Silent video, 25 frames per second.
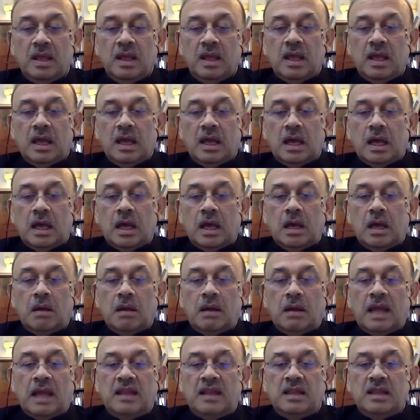
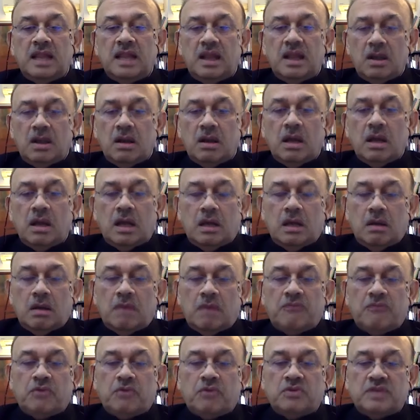And then,
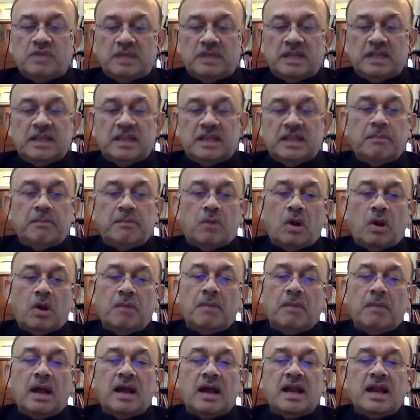of course, other than
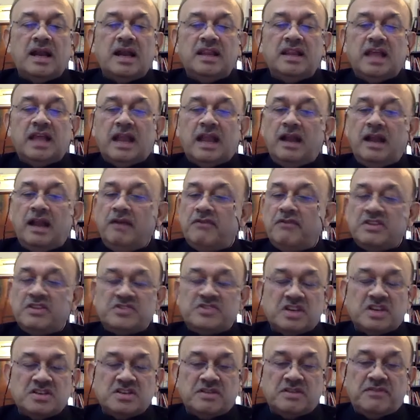bond market, there are
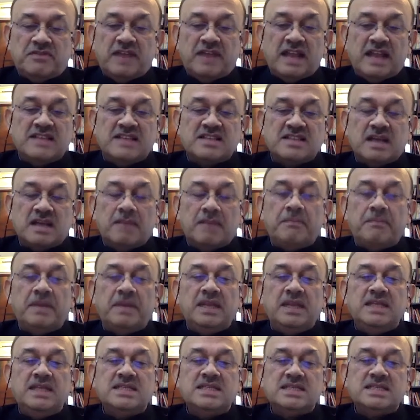infrastructure finance
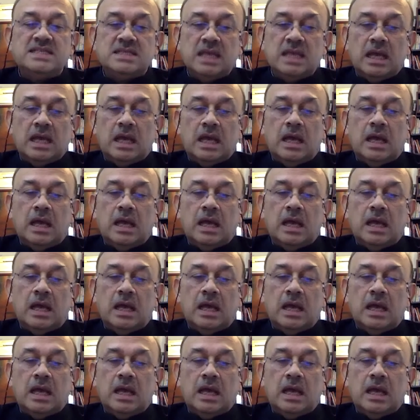companies